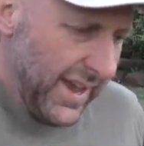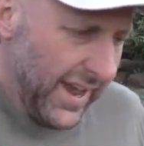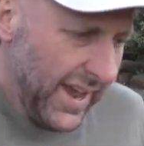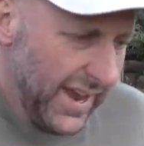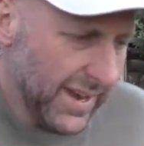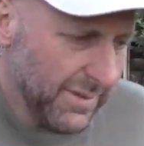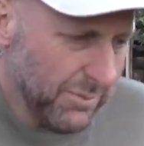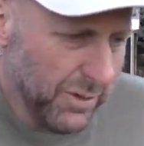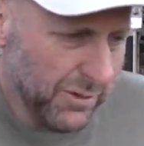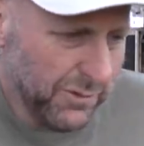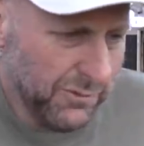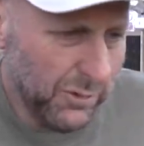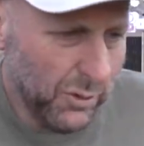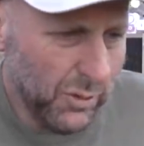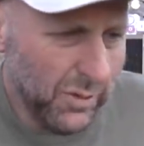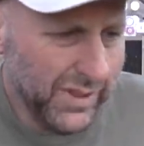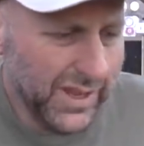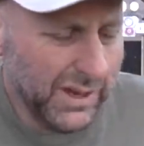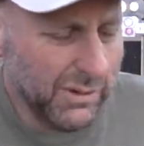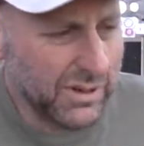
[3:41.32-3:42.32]
And
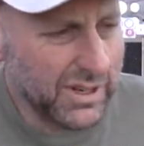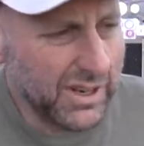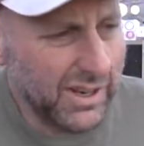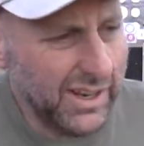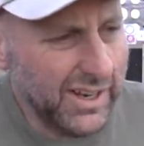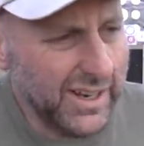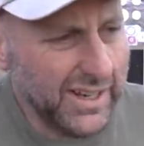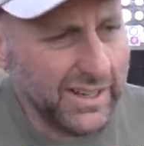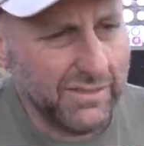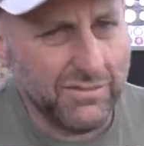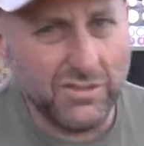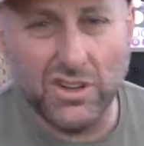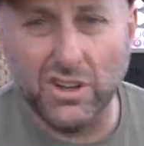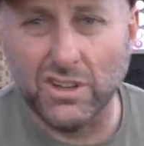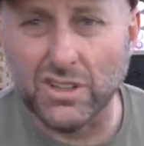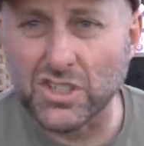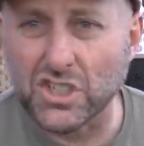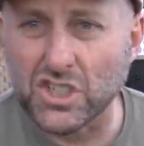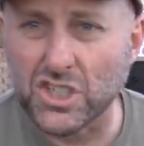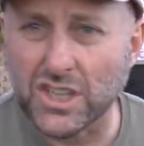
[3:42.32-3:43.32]
before they were kind of
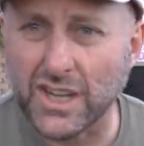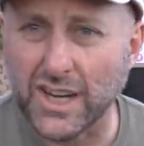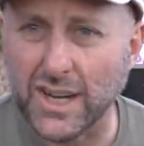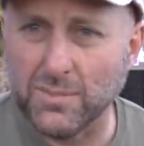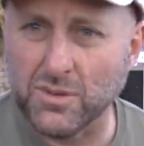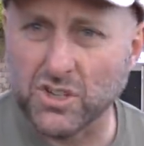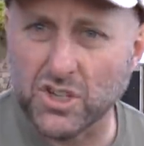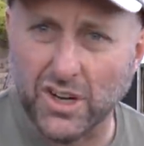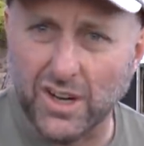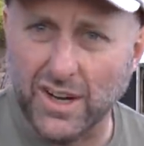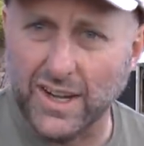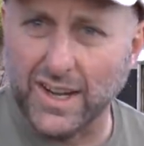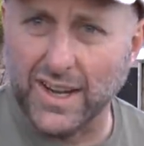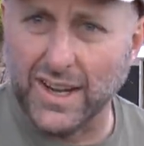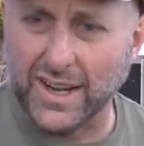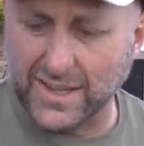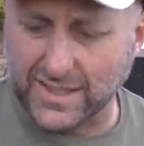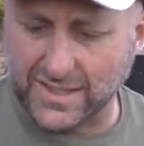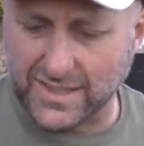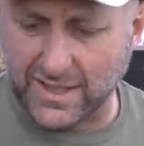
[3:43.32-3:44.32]
not cheap
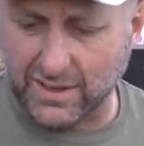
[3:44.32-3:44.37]
Chinese,